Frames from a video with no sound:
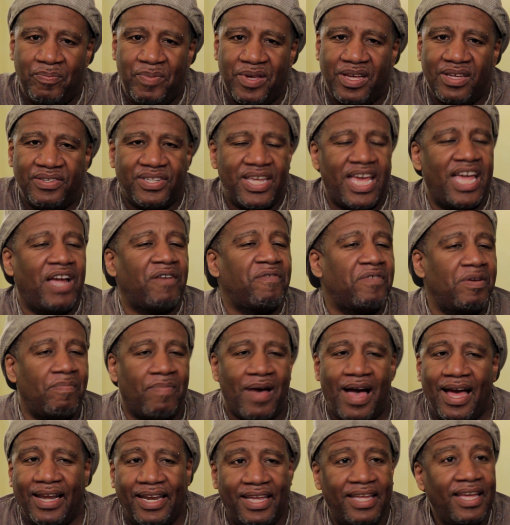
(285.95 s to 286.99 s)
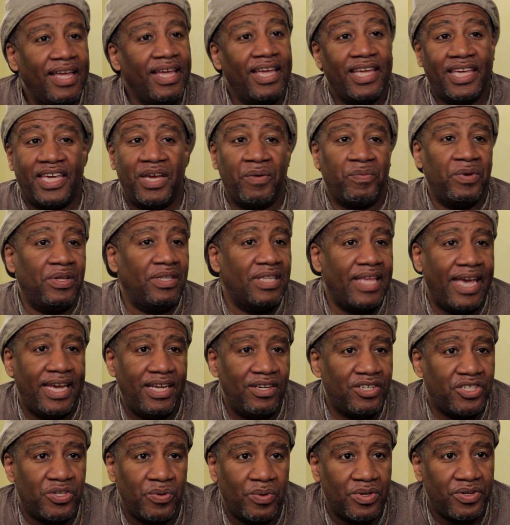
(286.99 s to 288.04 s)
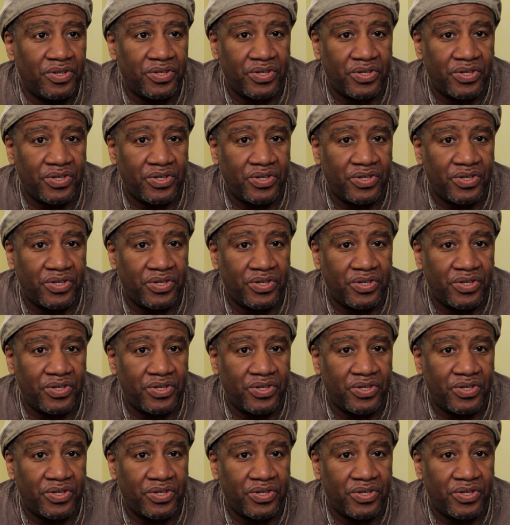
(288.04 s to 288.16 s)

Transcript: because everybody can relate to a